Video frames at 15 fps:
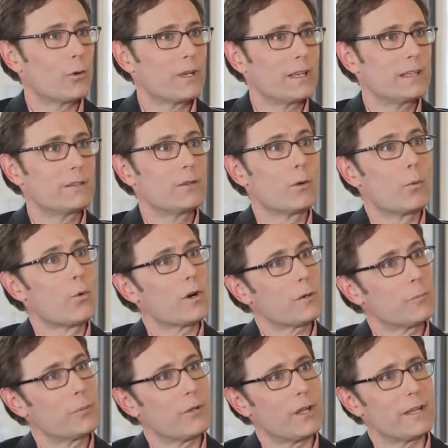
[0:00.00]
in the
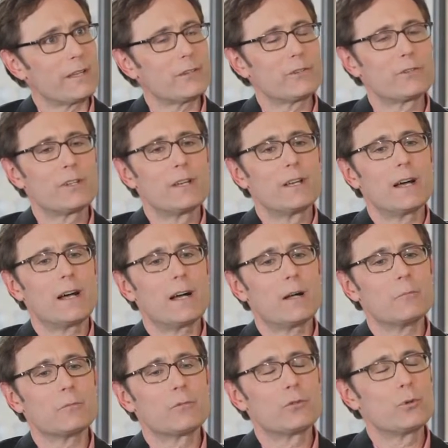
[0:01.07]
workplace,
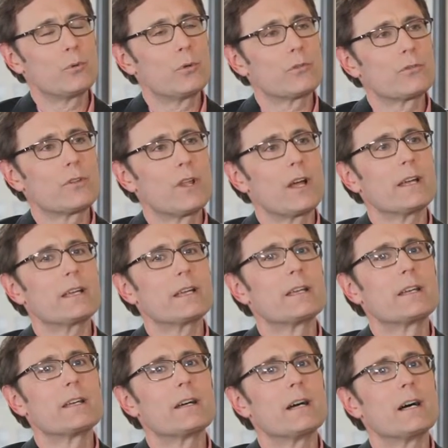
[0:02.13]
tools
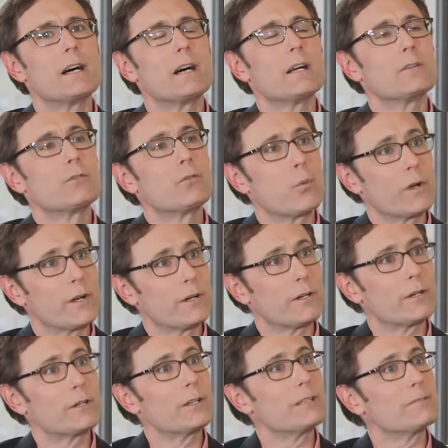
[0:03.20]
like
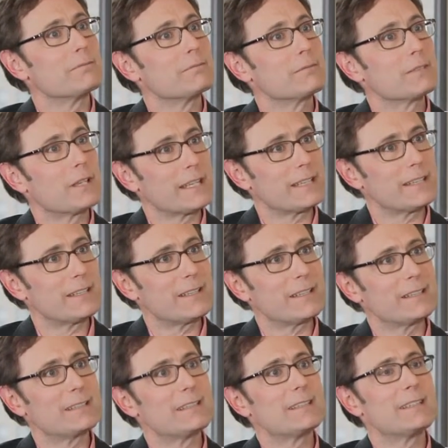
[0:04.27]
Twitter and
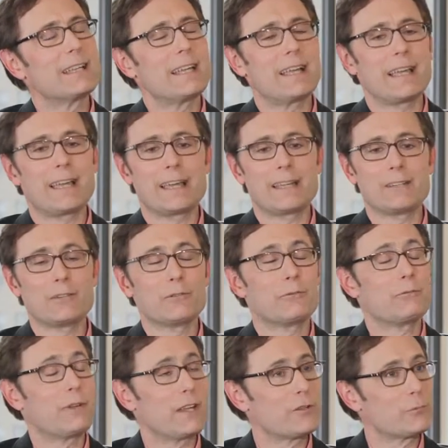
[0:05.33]
LinkedIn and
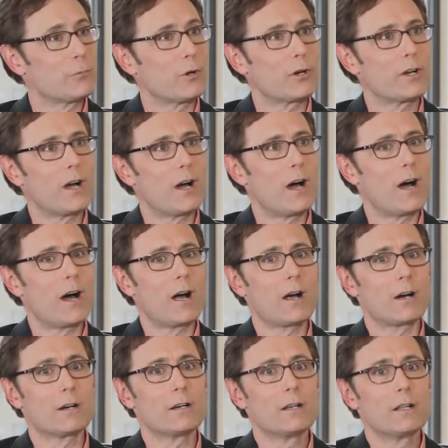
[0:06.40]
Facebook
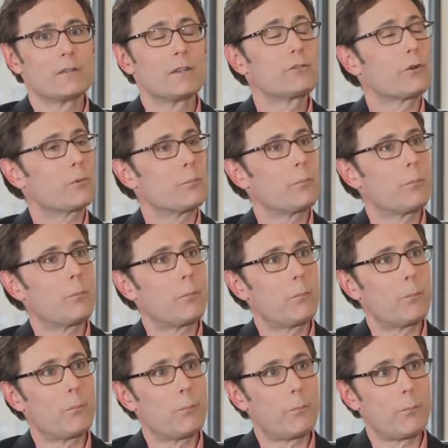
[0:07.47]
are
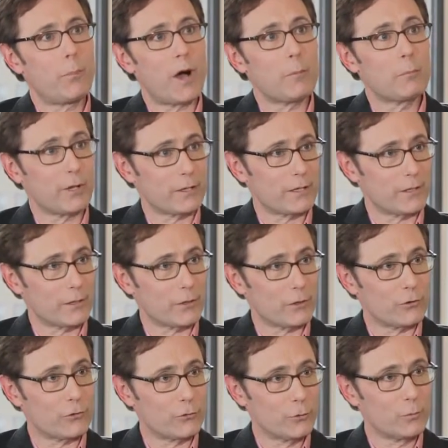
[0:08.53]
public and
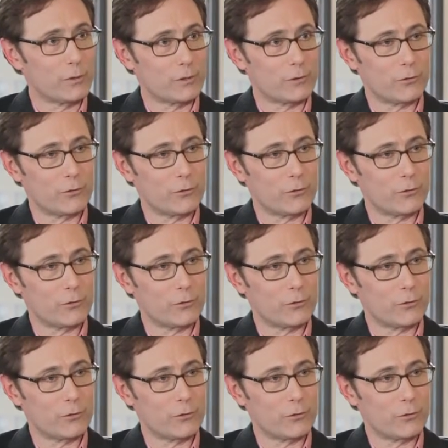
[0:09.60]
consumer